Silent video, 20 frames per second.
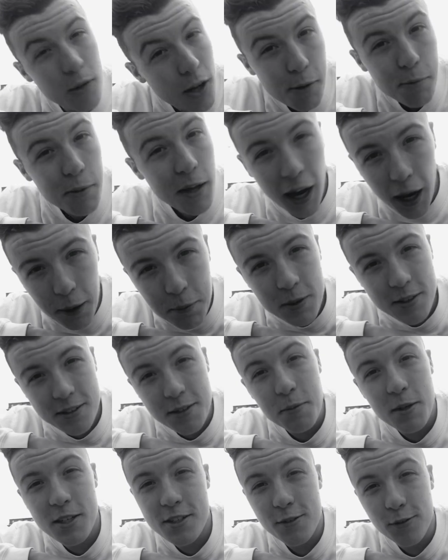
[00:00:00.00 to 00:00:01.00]
but I'd be happy
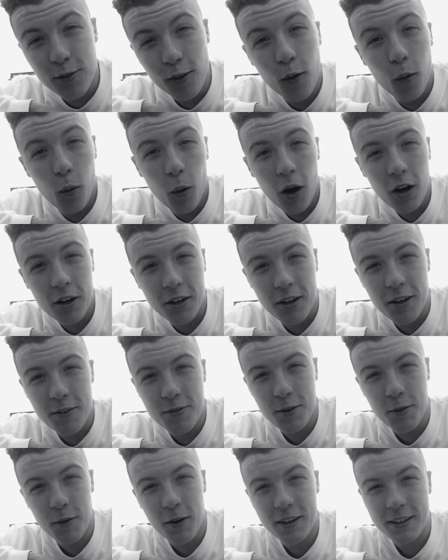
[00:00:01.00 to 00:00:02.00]
to meet you for a water
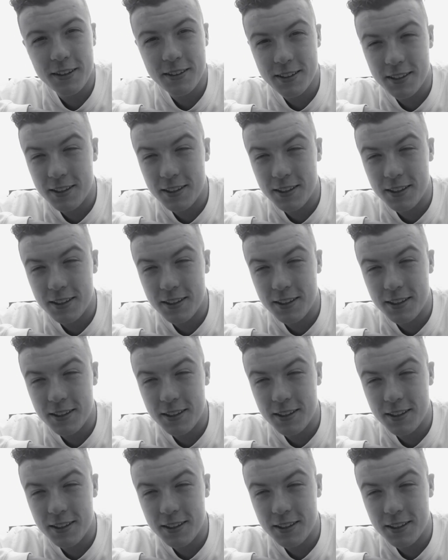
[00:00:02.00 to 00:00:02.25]
if you wanted